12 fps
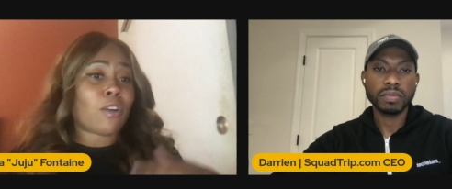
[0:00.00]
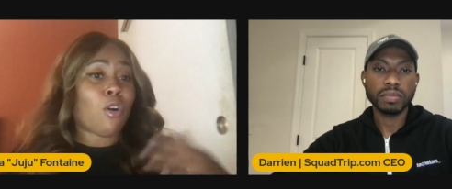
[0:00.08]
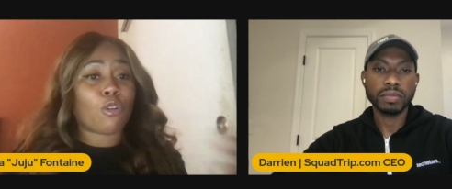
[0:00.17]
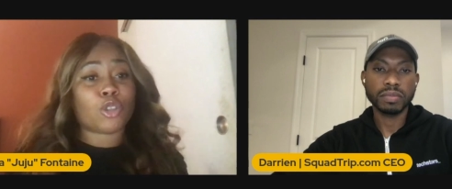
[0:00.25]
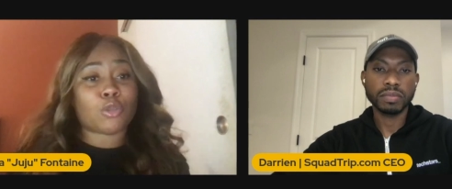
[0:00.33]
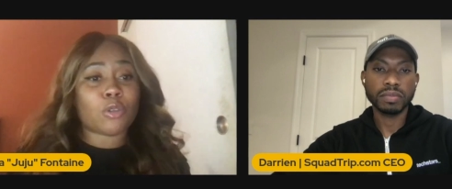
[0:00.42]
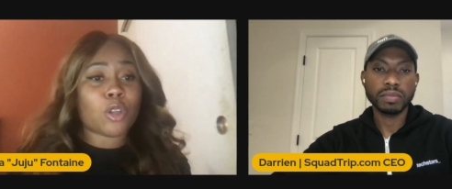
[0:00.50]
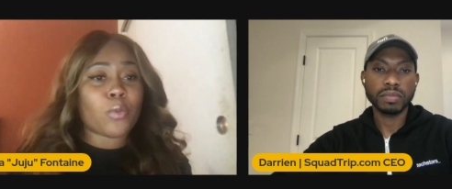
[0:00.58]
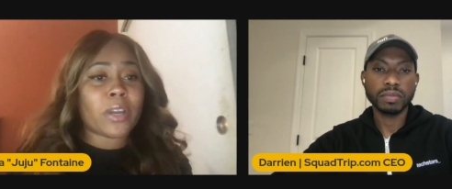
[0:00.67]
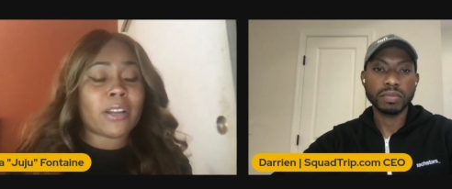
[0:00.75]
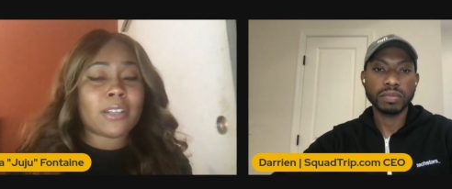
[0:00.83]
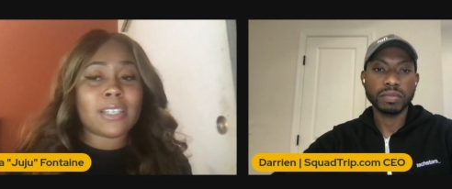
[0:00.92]
Speaker 1: cultural
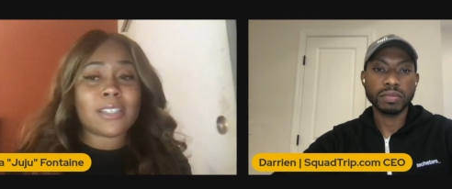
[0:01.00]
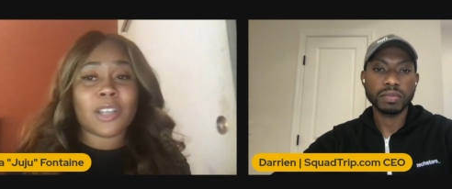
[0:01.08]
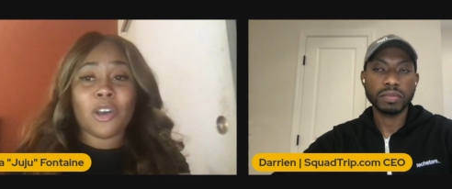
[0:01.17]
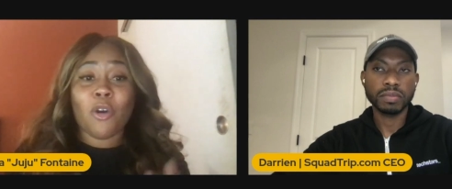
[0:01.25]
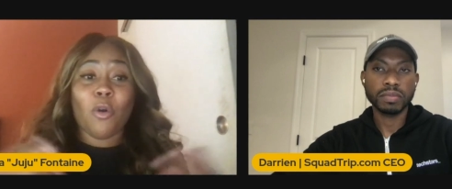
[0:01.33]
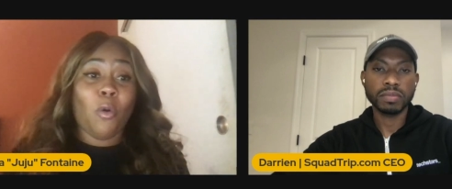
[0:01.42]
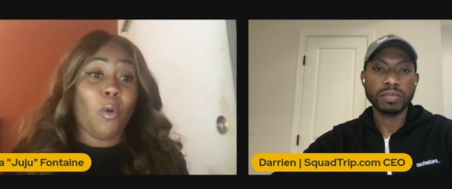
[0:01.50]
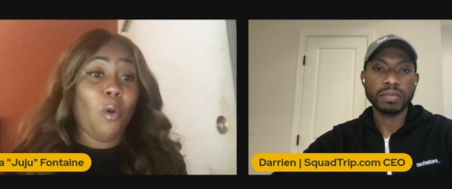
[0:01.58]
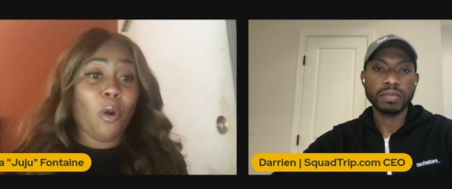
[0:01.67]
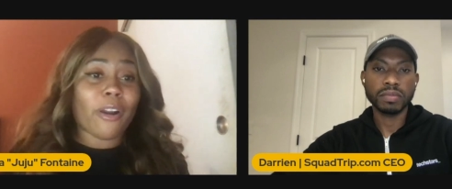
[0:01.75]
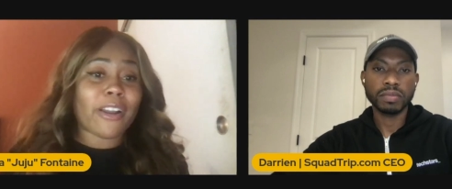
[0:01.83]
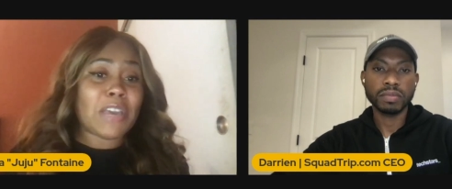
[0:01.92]
awareness,
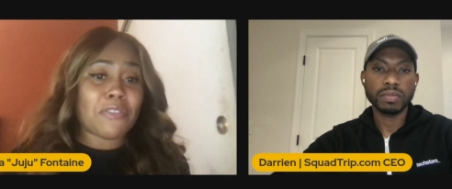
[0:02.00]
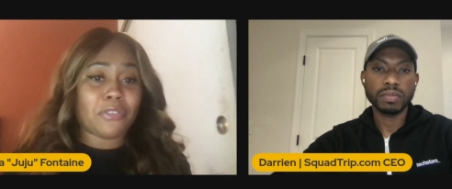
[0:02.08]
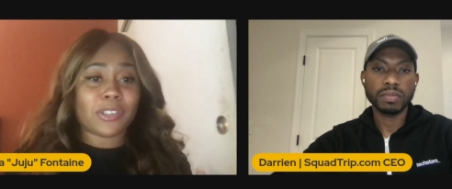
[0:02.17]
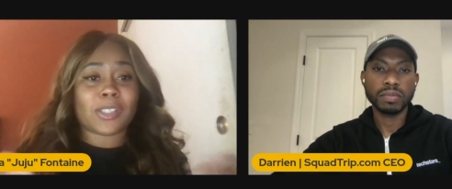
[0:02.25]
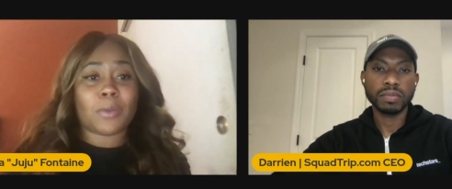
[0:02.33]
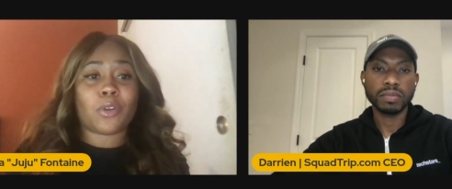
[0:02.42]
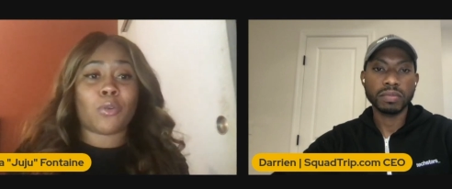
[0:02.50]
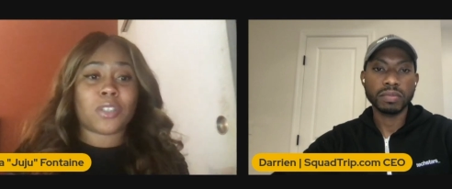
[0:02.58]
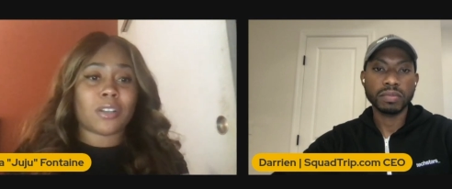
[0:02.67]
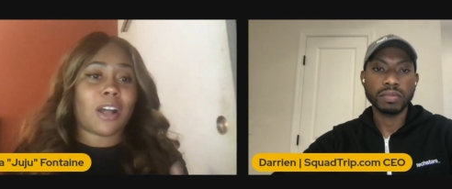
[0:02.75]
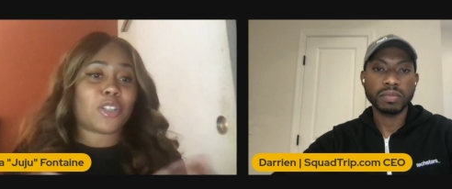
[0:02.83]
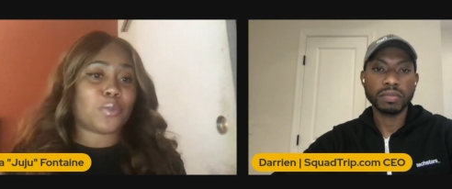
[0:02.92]
or even for someone
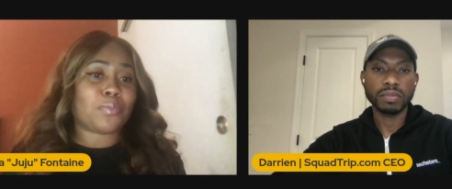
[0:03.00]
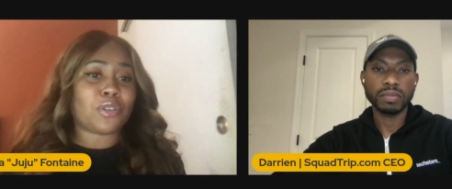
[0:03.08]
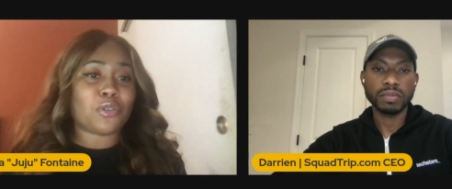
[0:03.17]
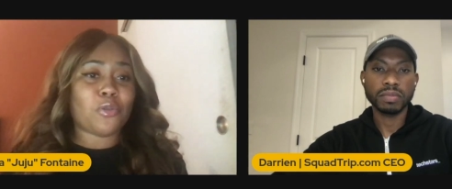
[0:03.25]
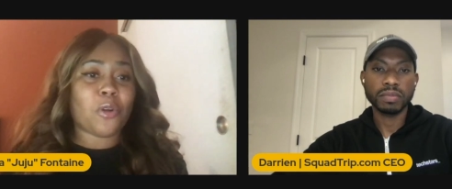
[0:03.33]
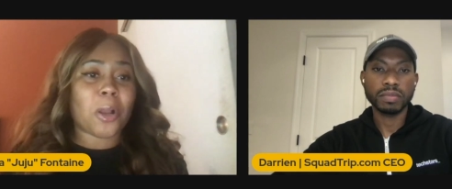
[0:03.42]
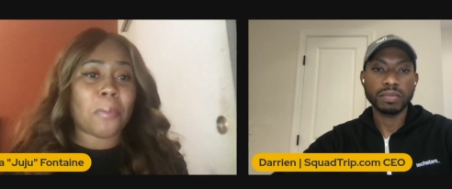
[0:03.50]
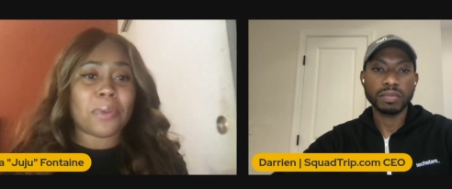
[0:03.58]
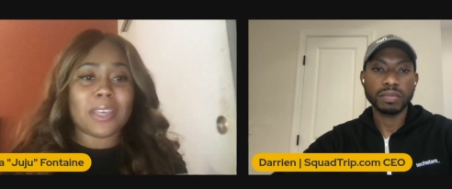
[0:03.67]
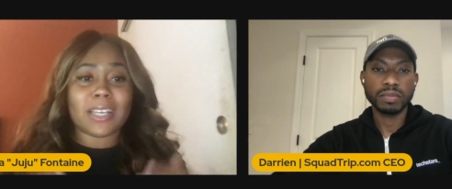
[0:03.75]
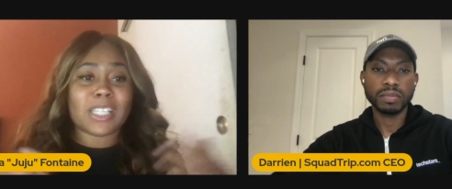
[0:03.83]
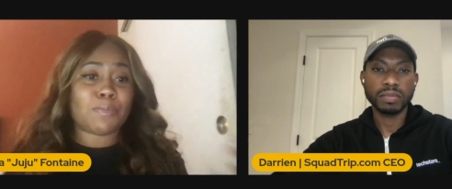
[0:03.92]
who's an entrepreneur,
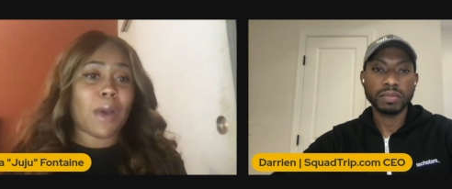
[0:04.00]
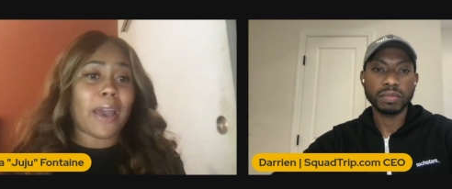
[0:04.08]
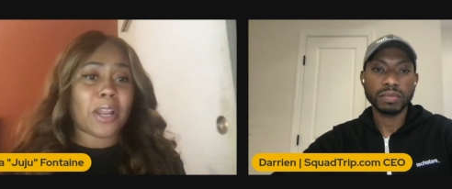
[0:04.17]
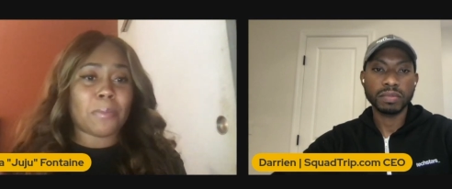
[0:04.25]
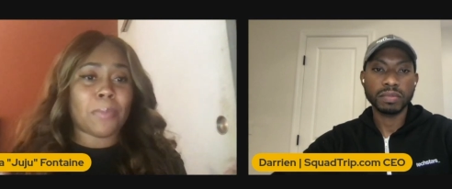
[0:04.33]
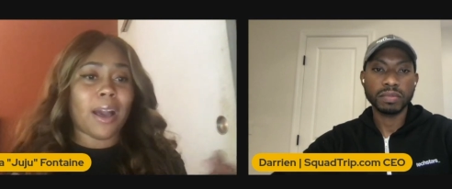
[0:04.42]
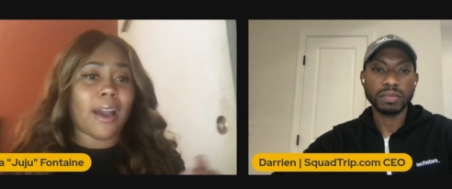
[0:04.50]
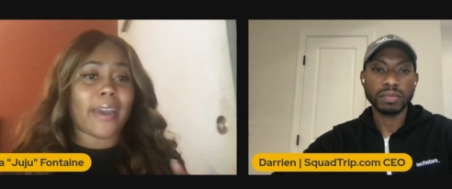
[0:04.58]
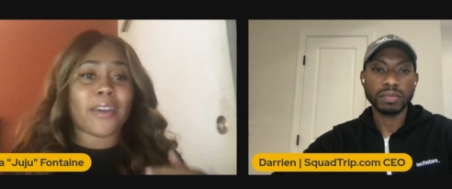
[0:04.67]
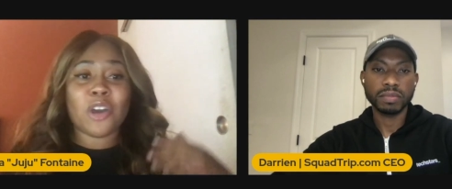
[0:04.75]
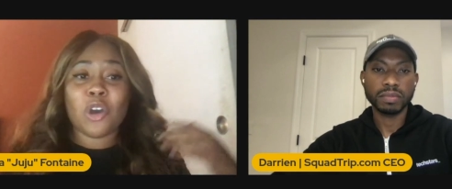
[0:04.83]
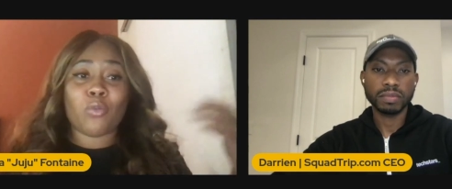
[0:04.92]
being inspired
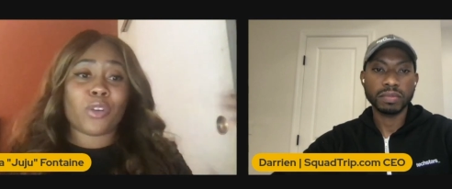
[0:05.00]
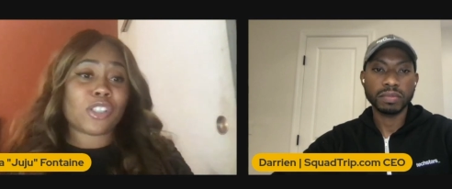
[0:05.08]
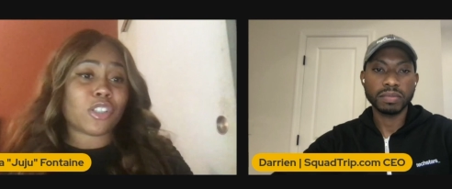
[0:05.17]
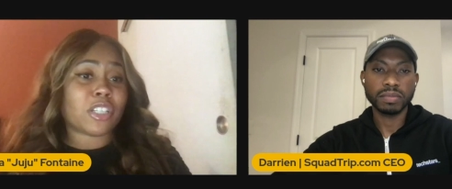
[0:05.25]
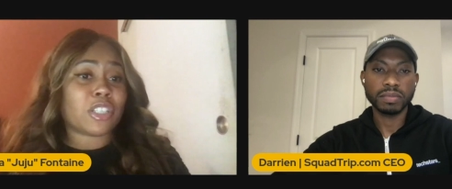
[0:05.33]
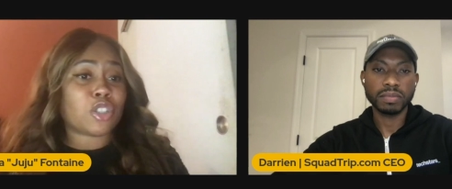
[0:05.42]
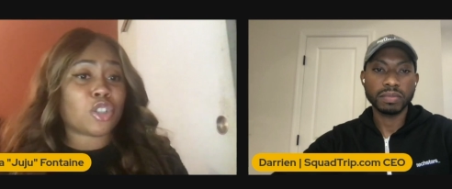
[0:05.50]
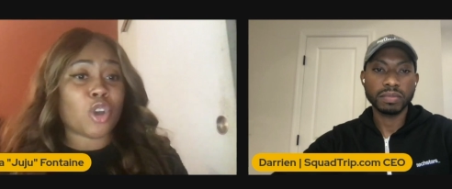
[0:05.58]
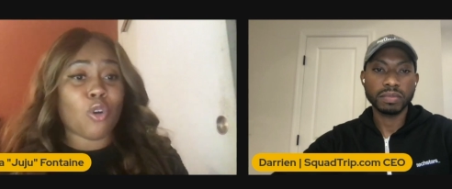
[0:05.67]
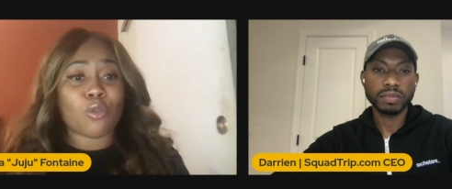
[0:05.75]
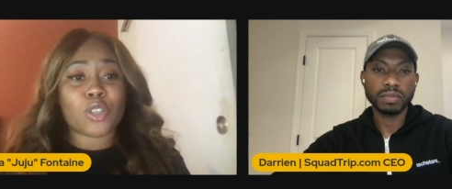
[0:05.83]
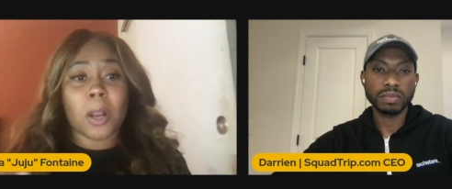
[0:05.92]
by where certain
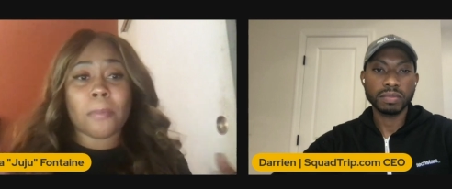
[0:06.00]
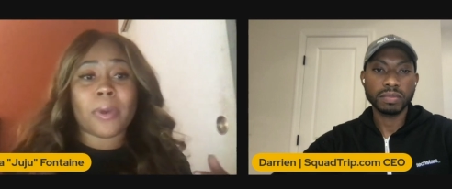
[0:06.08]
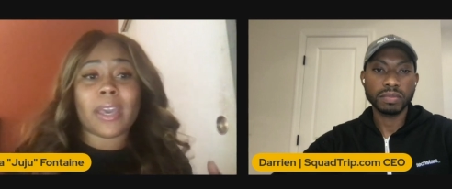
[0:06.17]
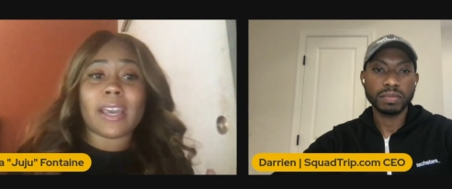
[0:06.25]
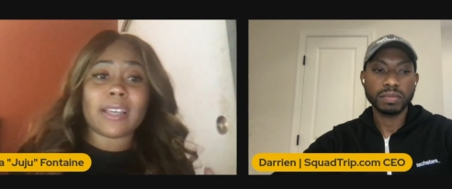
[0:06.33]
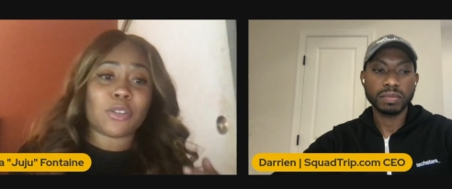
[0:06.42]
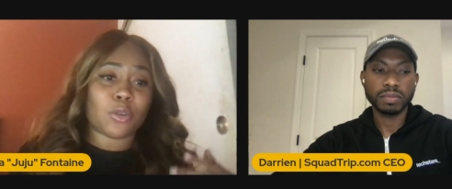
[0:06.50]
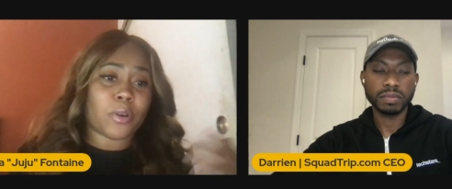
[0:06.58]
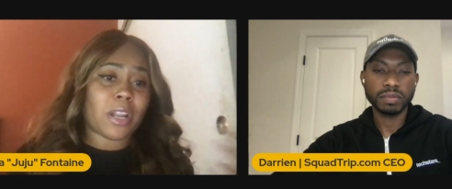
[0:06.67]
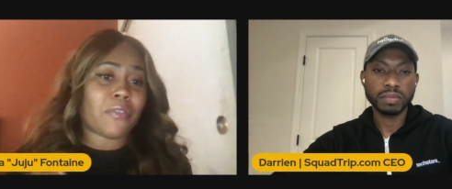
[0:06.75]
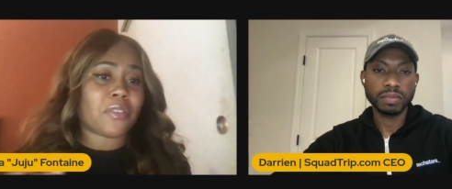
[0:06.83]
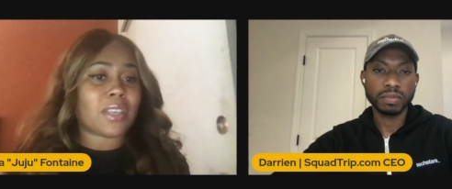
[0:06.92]
shows are based or
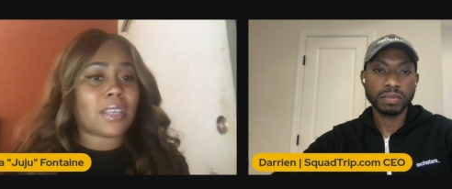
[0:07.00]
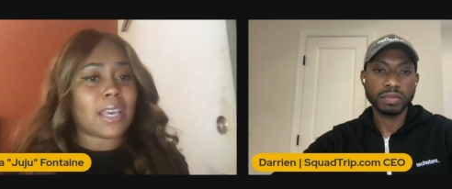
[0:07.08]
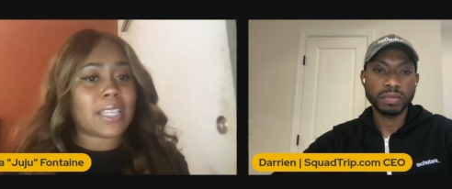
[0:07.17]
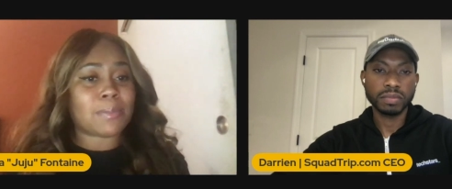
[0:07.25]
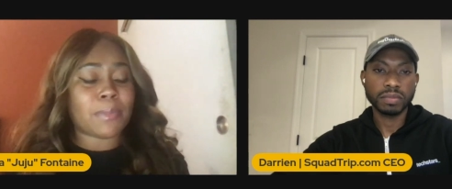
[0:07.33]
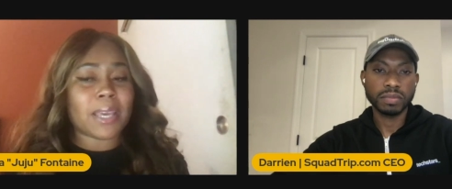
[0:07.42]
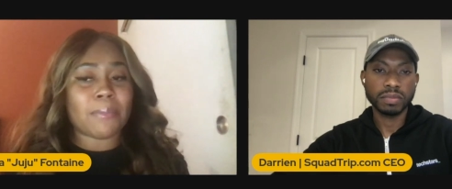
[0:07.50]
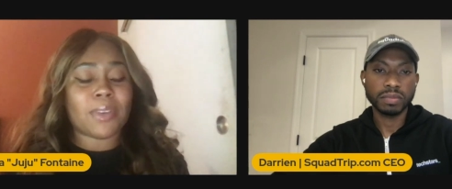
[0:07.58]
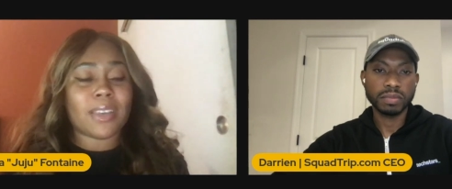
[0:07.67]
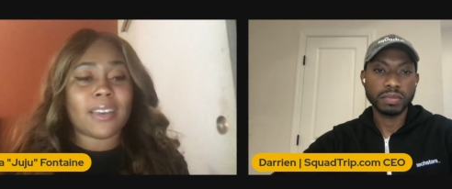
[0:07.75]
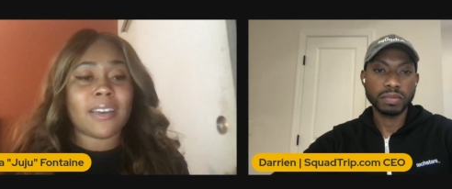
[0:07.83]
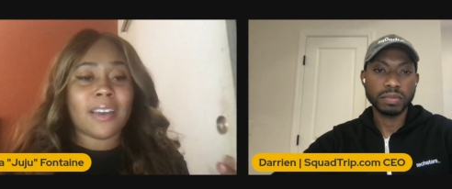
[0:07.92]
whatever the case may
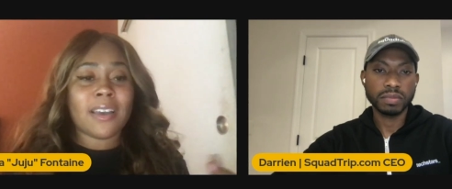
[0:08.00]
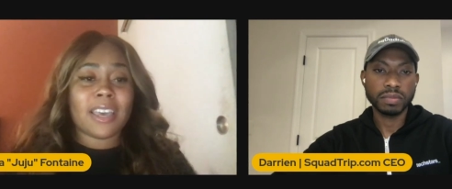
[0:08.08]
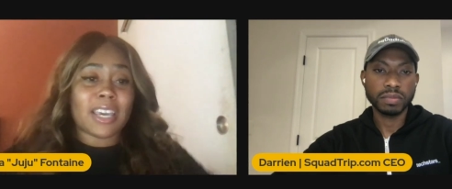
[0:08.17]
be,